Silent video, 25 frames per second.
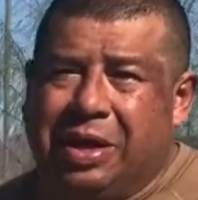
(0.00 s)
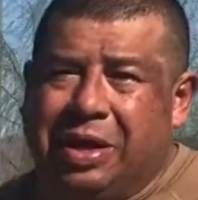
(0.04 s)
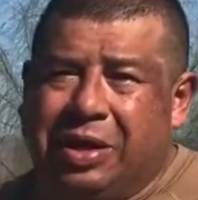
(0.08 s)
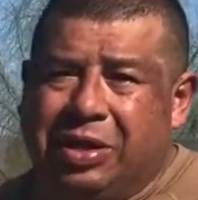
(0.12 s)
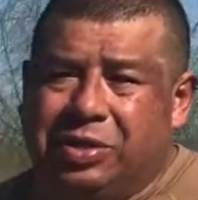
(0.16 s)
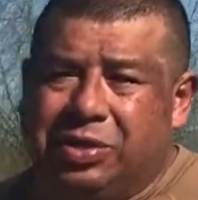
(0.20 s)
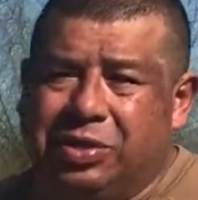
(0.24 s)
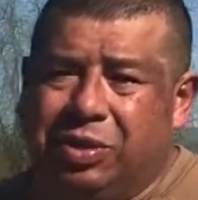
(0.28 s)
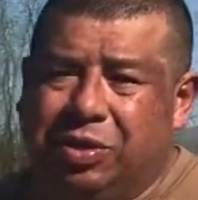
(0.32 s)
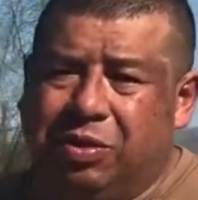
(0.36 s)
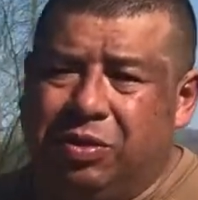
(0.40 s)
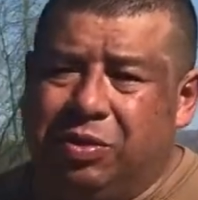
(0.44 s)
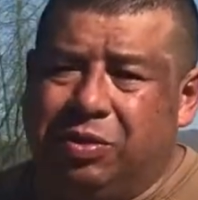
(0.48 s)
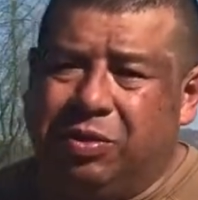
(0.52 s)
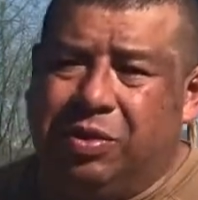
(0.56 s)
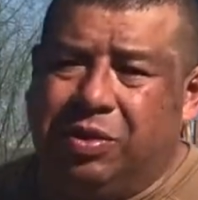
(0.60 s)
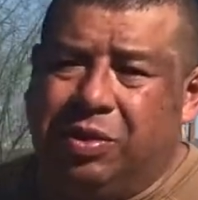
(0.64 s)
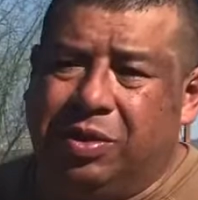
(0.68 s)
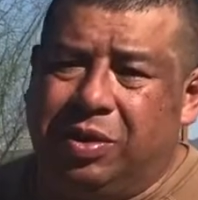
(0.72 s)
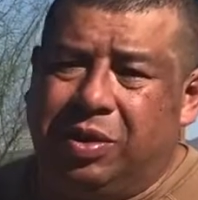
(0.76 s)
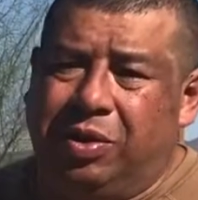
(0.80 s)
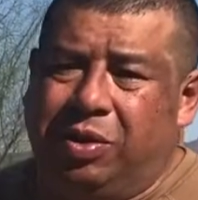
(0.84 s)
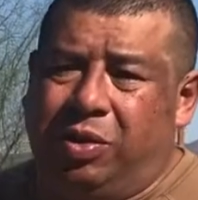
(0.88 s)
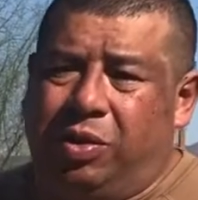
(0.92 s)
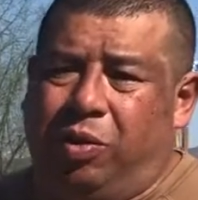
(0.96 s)
So
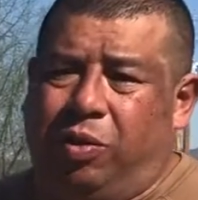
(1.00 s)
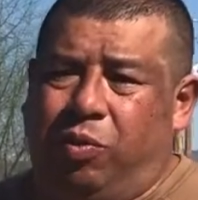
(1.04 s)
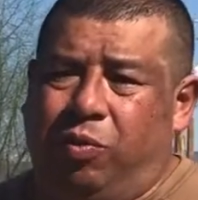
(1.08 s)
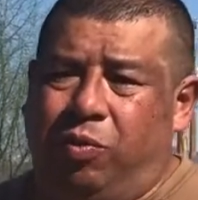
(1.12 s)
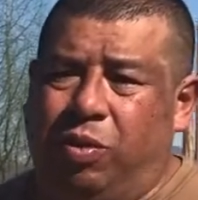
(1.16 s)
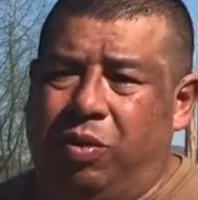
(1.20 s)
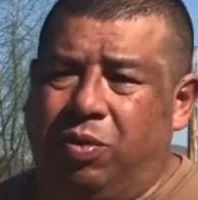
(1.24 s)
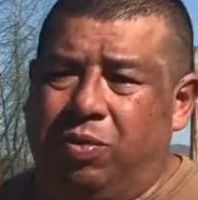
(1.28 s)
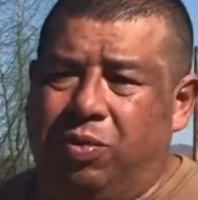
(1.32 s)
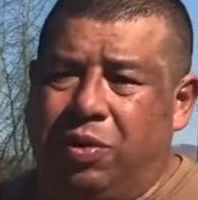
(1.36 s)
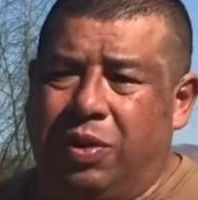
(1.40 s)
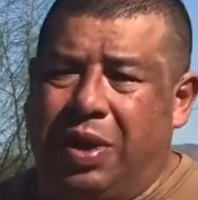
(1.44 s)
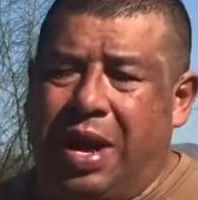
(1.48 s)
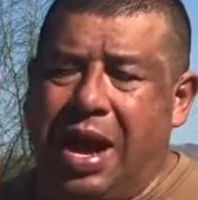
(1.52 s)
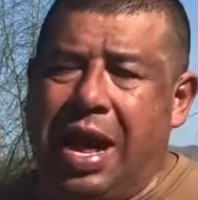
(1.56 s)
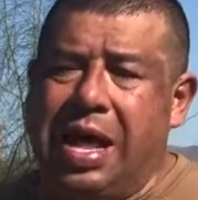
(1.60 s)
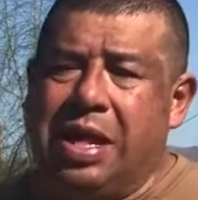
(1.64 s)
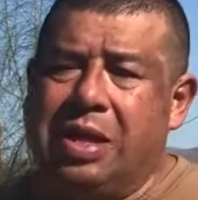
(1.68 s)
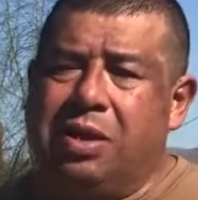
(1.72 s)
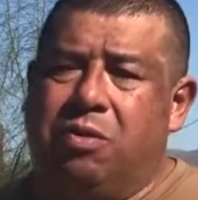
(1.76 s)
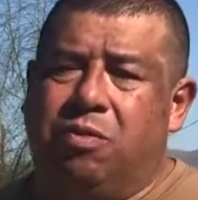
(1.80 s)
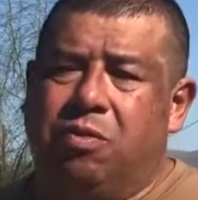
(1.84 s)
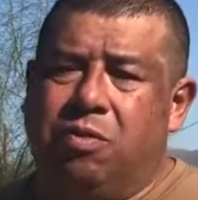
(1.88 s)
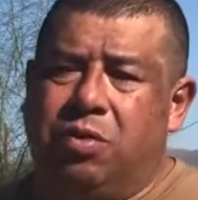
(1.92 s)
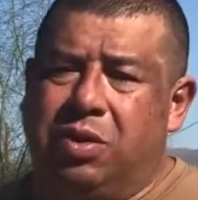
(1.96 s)
where we're at
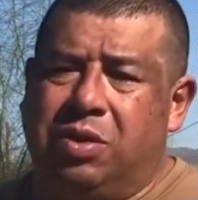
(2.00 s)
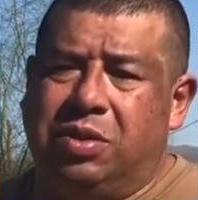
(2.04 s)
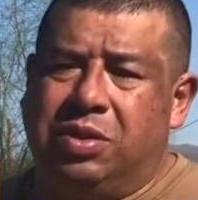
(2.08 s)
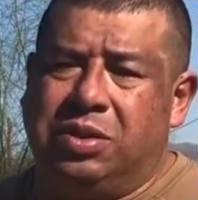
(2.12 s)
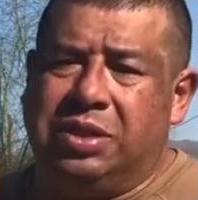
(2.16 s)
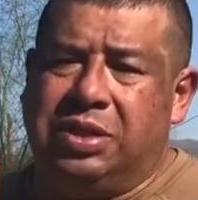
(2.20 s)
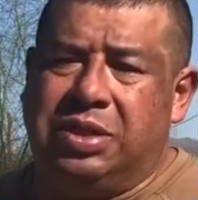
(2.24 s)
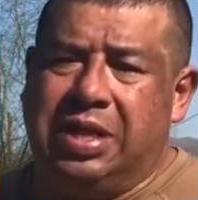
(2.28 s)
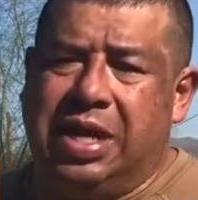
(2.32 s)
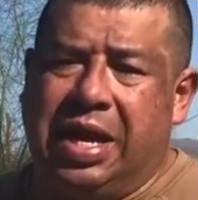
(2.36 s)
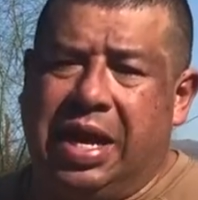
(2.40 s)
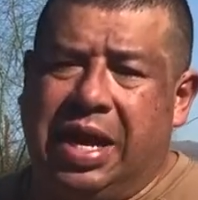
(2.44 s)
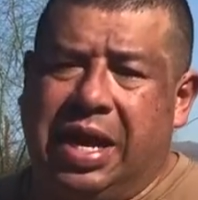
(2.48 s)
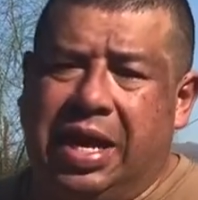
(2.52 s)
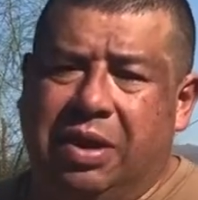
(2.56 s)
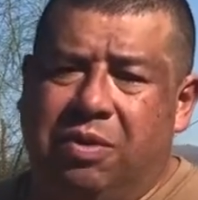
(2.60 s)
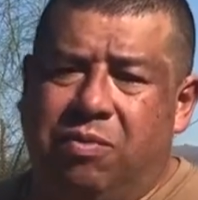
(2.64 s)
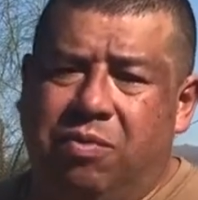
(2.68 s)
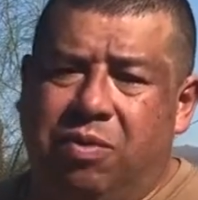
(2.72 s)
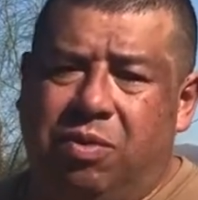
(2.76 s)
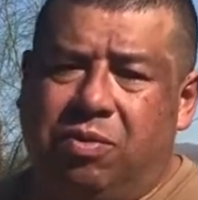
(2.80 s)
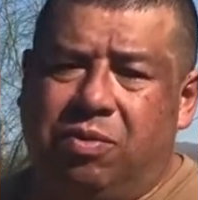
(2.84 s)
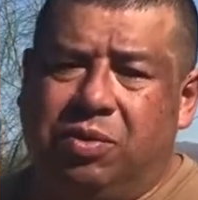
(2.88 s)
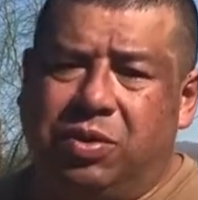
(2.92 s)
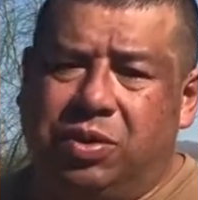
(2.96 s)
in the world today and
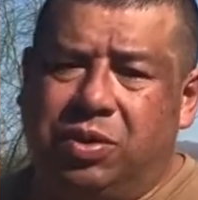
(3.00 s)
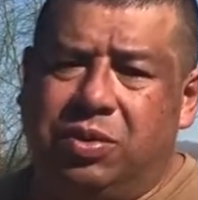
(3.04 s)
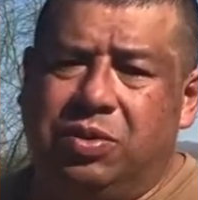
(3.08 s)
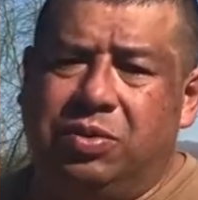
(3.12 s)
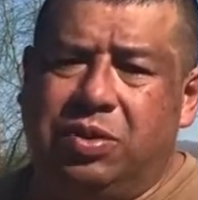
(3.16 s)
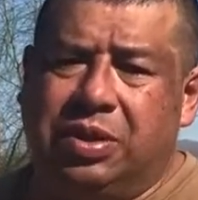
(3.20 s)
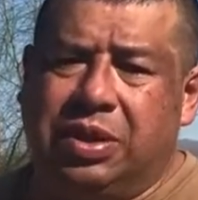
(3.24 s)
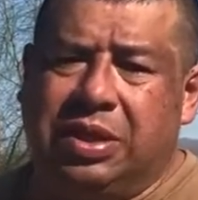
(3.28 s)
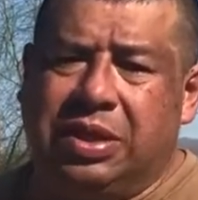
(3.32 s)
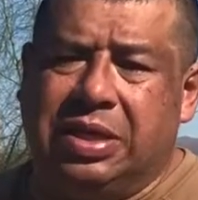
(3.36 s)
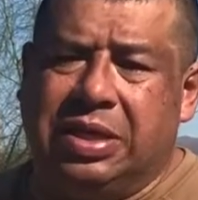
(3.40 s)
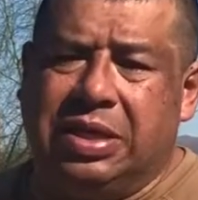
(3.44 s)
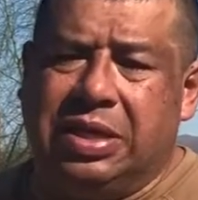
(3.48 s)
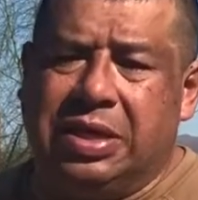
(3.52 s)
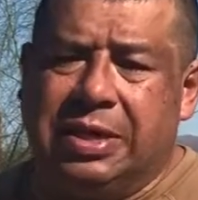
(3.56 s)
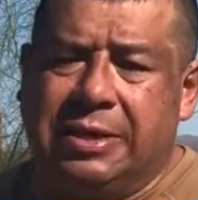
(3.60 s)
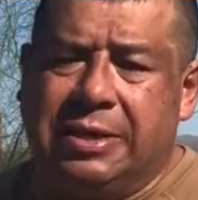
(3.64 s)
what we're doing,